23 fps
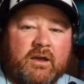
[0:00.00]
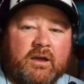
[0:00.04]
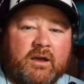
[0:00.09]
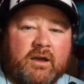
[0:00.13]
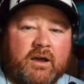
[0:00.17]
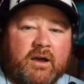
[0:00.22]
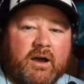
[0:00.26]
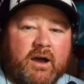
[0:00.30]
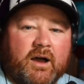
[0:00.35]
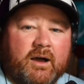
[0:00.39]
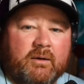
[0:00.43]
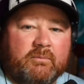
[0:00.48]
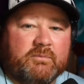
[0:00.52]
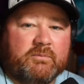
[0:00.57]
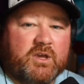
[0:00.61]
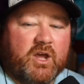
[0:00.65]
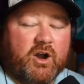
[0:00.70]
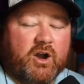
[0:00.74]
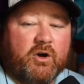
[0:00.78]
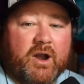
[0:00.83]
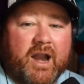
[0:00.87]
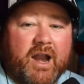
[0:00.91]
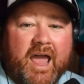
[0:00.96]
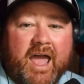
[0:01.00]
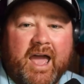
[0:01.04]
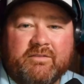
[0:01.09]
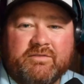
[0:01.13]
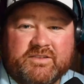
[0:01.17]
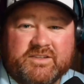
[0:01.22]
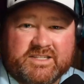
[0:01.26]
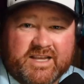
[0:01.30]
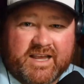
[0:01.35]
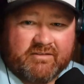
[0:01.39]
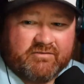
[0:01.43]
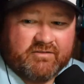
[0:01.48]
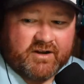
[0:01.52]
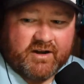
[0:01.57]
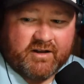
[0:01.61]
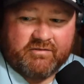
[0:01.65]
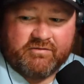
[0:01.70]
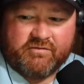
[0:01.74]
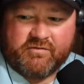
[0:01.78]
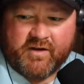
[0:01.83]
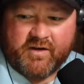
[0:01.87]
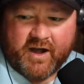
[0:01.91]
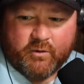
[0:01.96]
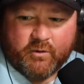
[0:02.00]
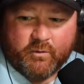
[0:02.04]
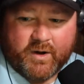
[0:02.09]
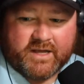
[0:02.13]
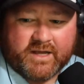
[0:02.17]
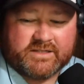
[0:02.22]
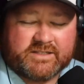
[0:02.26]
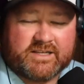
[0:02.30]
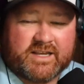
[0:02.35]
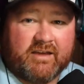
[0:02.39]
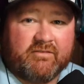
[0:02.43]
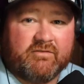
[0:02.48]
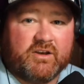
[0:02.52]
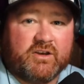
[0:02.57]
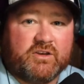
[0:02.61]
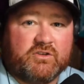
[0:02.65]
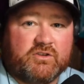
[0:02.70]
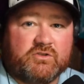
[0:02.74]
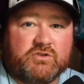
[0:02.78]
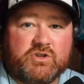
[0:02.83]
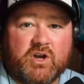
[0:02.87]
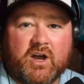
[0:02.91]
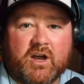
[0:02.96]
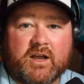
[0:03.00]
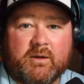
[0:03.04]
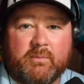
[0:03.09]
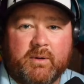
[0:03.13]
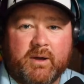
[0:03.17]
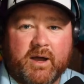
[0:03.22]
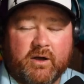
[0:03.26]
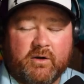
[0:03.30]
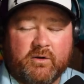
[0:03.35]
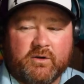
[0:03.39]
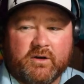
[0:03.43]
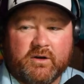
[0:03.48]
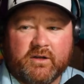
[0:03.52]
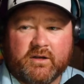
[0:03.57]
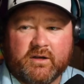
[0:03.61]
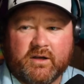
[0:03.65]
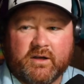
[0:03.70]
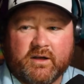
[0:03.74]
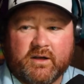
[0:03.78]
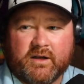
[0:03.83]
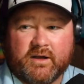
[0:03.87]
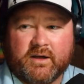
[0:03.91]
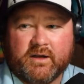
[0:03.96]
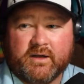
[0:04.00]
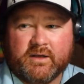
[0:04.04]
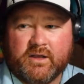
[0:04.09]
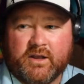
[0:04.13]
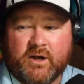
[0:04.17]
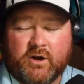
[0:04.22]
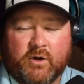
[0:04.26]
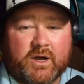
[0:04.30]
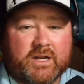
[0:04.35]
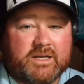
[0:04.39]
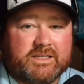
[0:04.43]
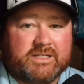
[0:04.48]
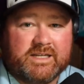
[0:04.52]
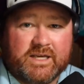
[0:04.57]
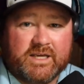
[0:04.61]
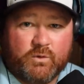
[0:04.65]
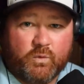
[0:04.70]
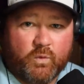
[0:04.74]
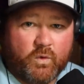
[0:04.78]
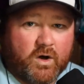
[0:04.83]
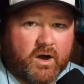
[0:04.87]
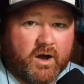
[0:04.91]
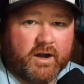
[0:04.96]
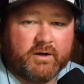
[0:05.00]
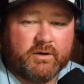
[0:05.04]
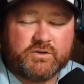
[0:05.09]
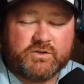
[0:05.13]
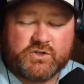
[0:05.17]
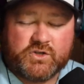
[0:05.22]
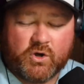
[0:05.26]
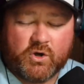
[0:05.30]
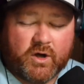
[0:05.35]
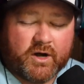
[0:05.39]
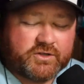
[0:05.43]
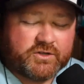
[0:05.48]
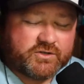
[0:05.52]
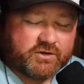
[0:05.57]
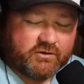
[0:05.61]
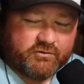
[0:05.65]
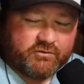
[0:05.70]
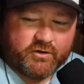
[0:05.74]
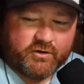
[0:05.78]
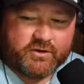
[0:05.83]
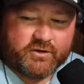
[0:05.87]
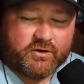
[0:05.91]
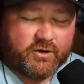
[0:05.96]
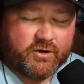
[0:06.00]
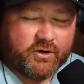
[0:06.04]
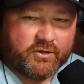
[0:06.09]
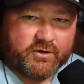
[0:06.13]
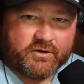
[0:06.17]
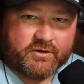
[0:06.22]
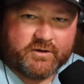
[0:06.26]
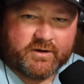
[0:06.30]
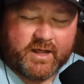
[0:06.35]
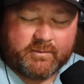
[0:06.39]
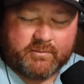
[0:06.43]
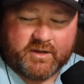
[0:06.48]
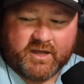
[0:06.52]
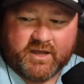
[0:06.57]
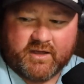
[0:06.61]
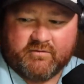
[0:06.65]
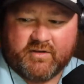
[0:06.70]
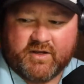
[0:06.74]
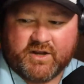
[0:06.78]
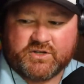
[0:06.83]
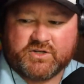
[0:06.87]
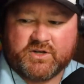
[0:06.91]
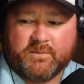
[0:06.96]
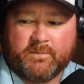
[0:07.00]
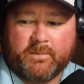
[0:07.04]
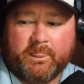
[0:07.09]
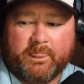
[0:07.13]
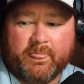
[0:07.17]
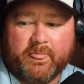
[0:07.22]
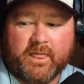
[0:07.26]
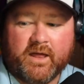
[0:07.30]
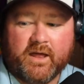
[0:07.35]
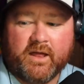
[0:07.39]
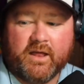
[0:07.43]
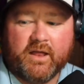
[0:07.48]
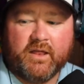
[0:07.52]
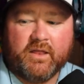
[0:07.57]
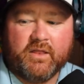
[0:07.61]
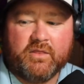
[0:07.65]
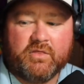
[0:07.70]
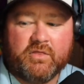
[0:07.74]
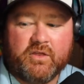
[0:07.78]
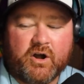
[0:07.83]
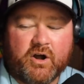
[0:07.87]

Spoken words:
an F7, a fairway 7. You talk about, a D1, so on and so forth. Their naming convention. Their